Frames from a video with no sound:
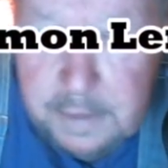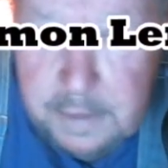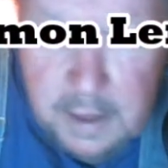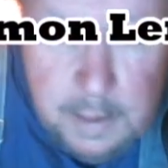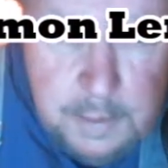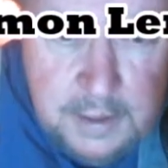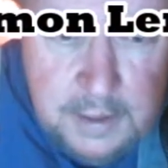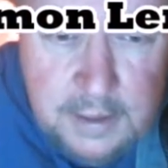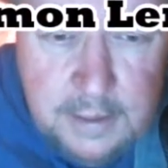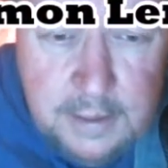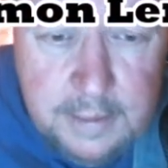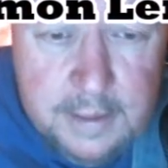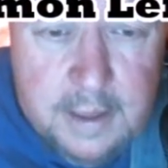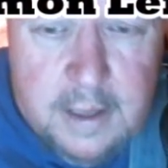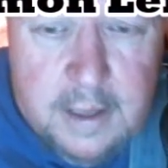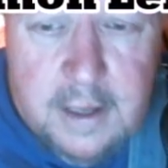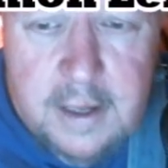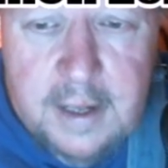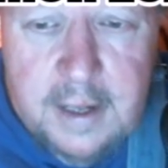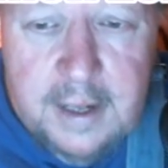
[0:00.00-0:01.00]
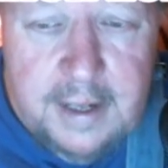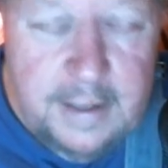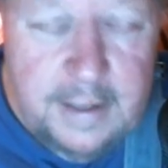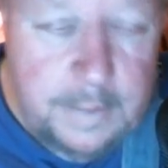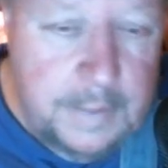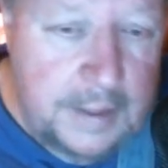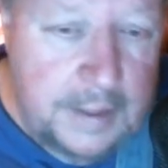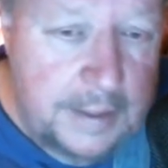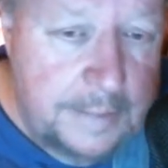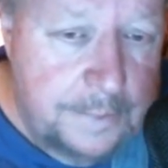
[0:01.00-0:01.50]
probably.
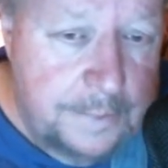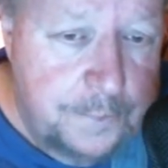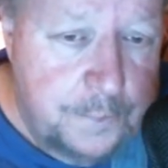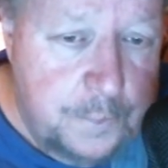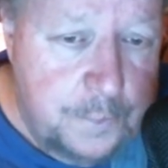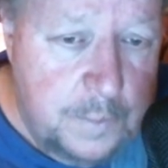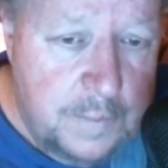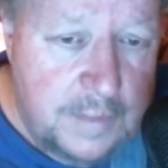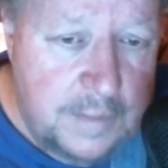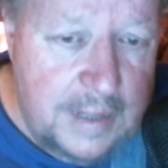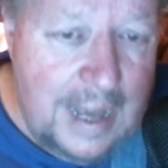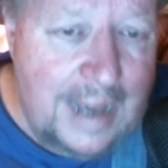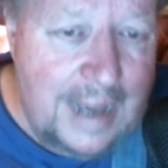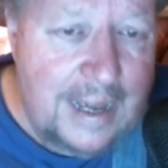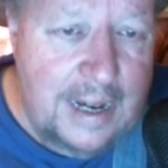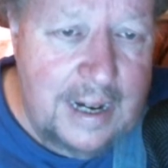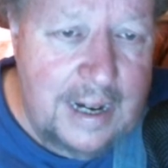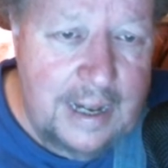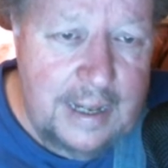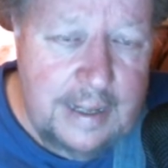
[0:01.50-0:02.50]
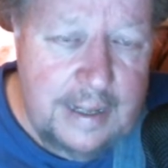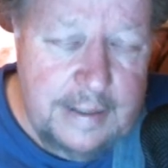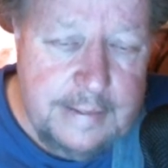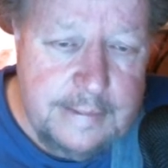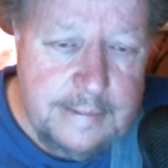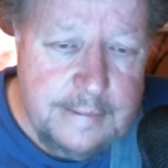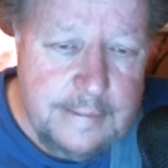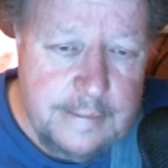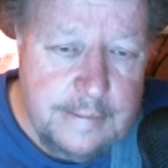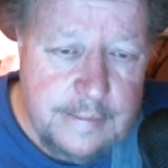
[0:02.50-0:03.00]
Anyway, that guy,
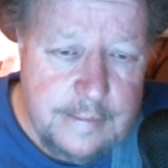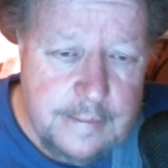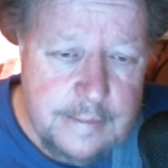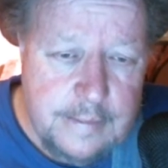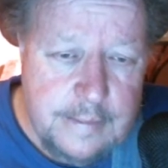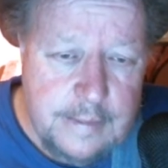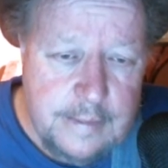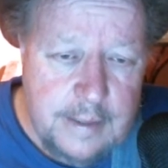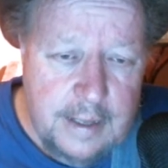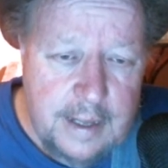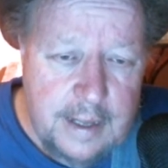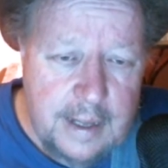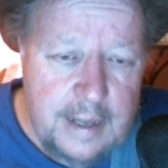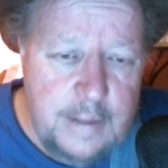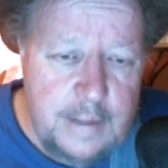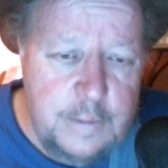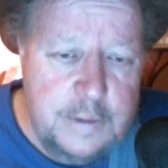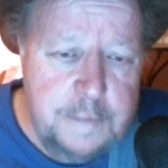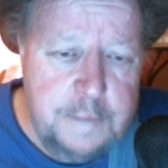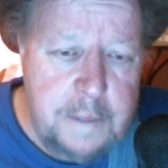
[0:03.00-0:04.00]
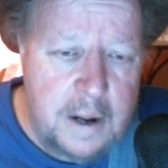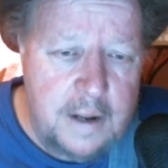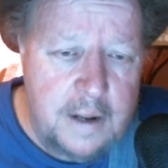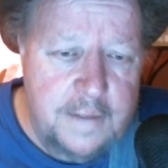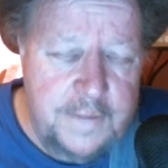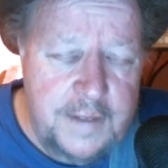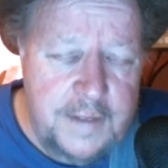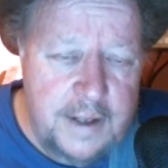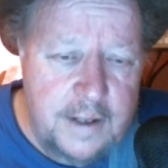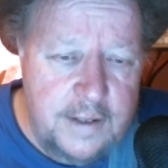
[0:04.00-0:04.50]
he was part
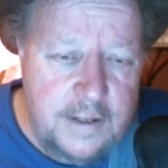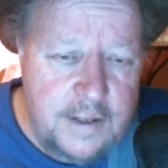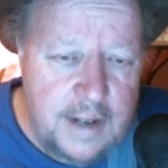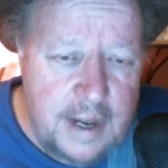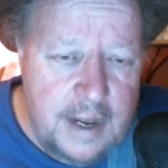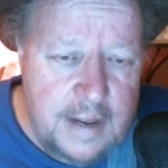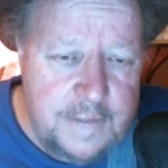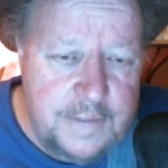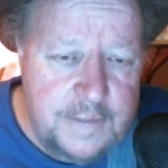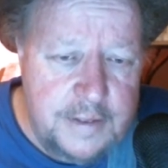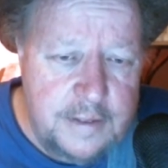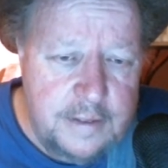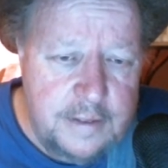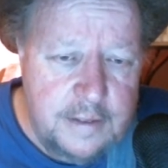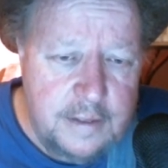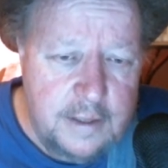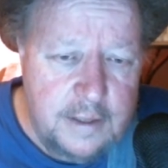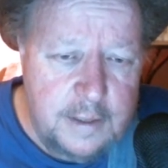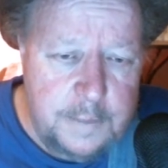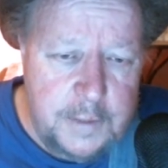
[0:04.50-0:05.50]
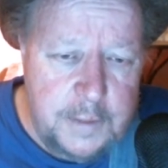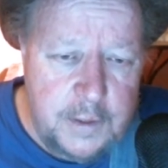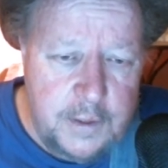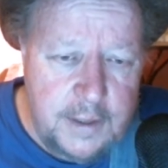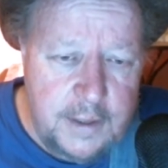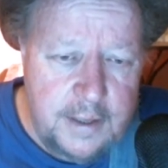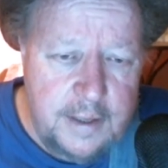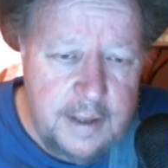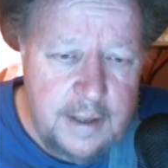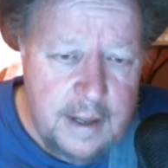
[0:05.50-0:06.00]
of the Underhaven
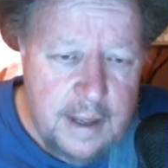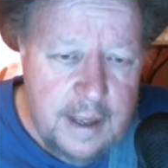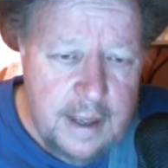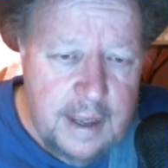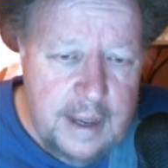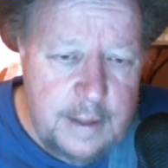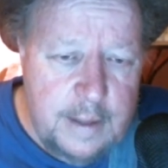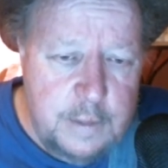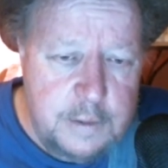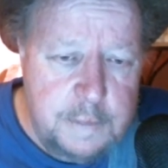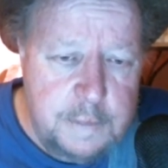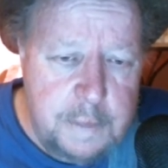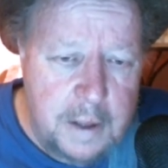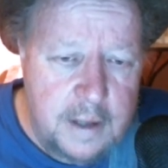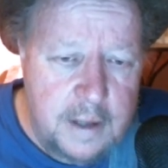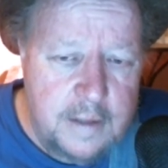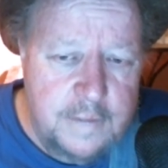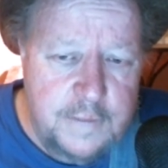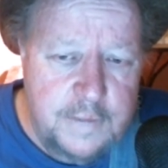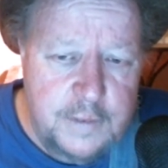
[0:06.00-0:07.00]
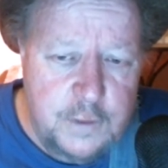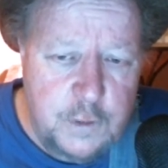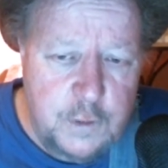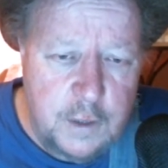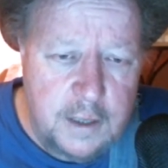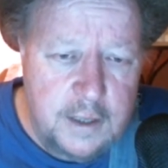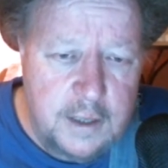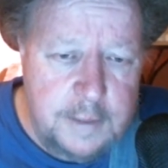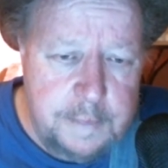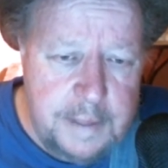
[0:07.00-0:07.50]
community. He was part of a
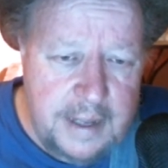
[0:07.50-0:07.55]
Drunken